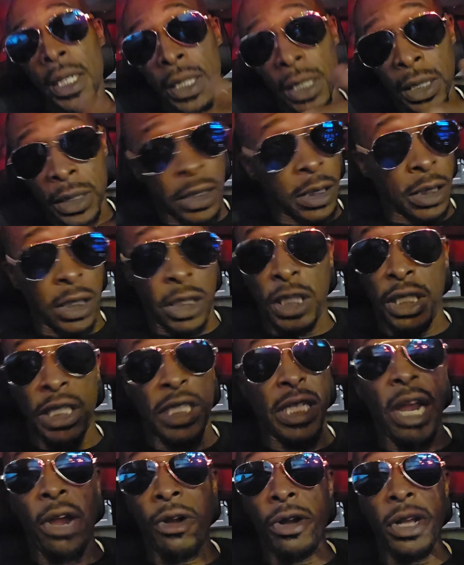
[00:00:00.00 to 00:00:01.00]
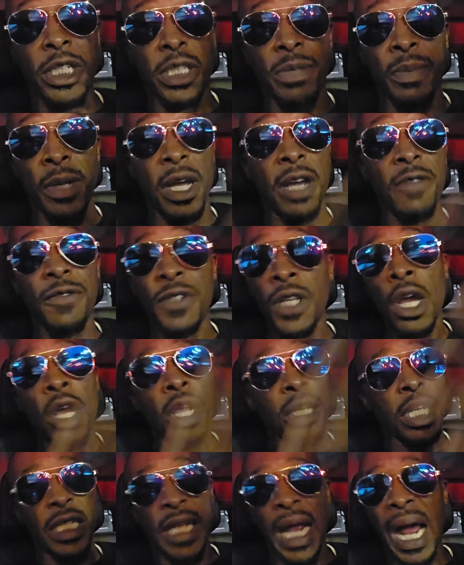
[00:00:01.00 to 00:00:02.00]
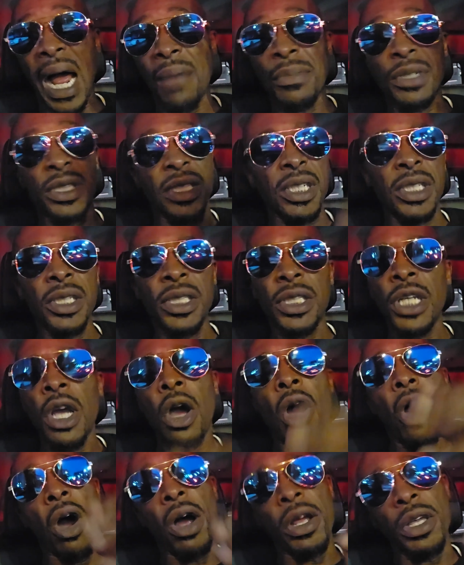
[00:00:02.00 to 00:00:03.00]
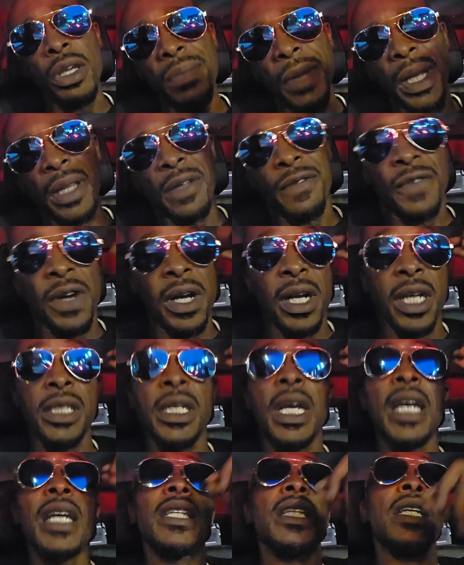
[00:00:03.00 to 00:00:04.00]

Zarius Smiths, the Thomasons, all you motherfuckers.